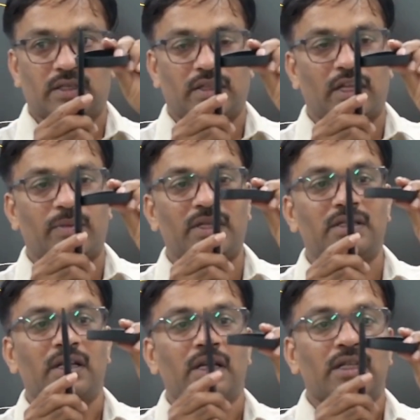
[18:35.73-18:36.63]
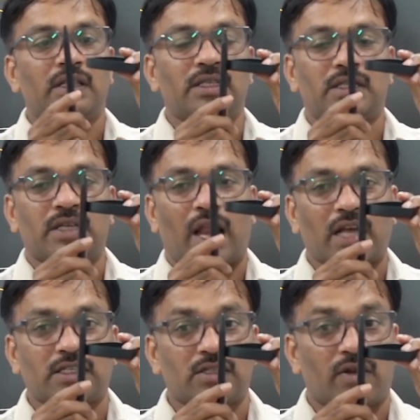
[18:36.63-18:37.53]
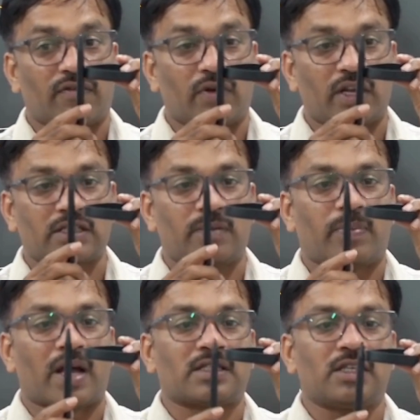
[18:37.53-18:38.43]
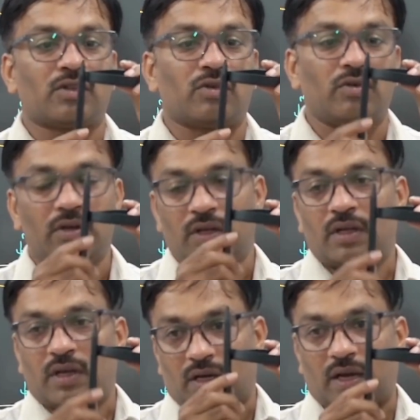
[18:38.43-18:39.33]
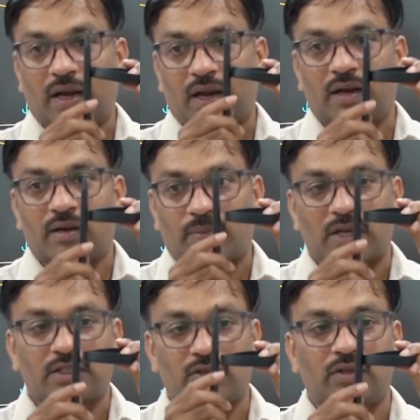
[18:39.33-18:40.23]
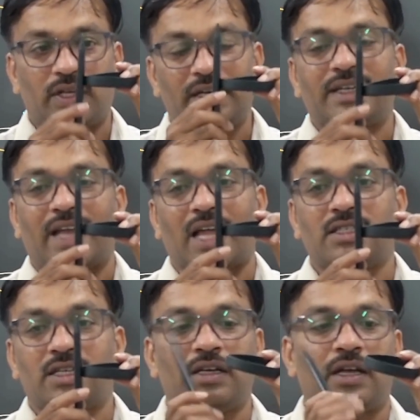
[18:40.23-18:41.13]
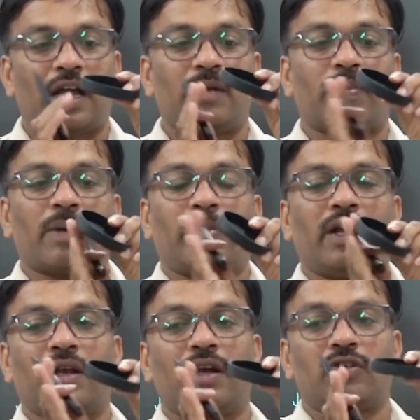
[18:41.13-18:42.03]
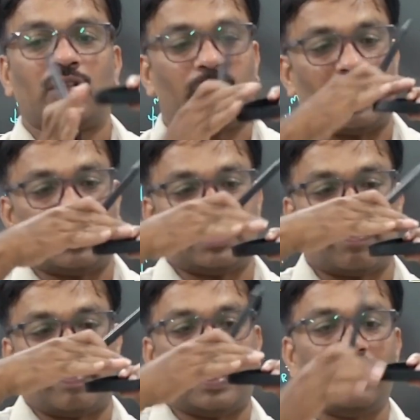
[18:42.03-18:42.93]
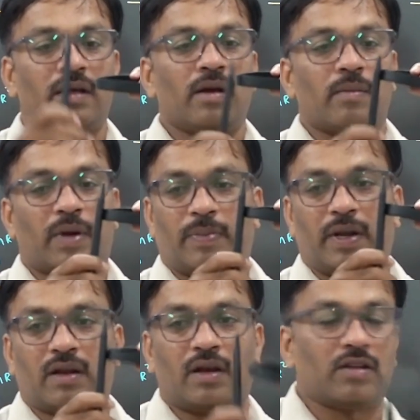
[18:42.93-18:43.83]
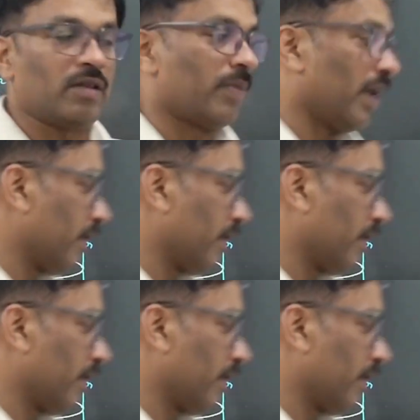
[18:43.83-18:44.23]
That means this is an axis of rotation passing through the tangent and perpendicular to the plane. This is a plane perpendicular to the plane.